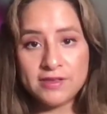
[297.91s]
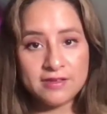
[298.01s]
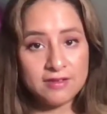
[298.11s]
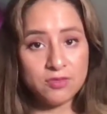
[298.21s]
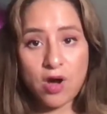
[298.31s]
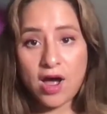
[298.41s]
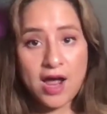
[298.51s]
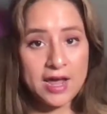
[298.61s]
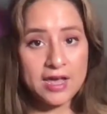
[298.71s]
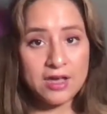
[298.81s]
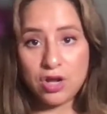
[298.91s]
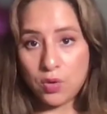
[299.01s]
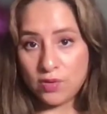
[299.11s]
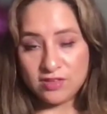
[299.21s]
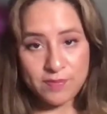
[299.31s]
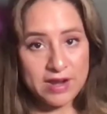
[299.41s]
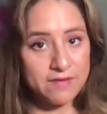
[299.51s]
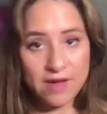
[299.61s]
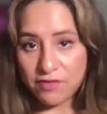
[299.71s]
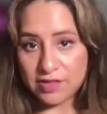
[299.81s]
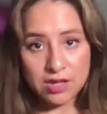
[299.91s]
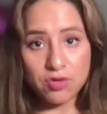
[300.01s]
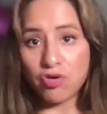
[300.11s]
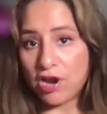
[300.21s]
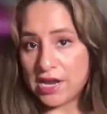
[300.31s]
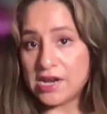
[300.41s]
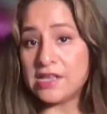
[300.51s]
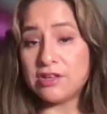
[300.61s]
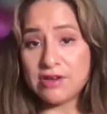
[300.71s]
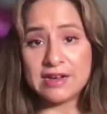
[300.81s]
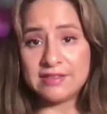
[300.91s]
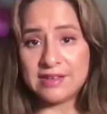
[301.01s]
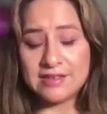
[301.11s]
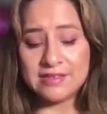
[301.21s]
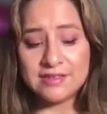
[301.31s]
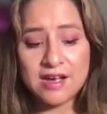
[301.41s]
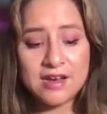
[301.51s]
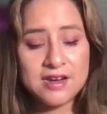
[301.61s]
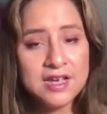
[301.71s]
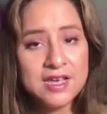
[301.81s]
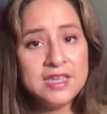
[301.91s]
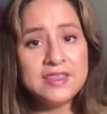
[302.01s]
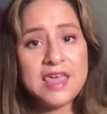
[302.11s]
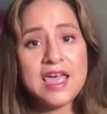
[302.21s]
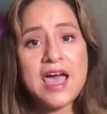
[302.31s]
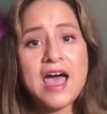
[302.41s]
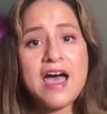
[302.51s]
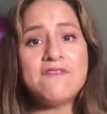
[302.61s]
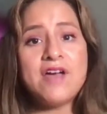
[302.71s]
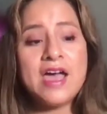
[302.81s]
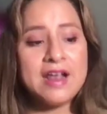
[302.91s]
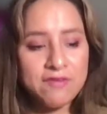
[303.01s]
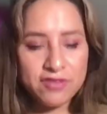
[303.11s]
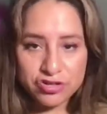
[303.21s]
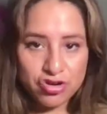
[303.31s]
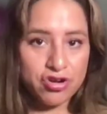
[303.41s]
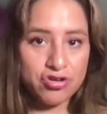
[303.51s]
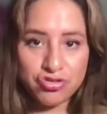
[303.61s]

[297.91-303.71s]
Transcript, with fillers: This is why, you know, in spite of everything Ukraine and the United States has done, they have at every turn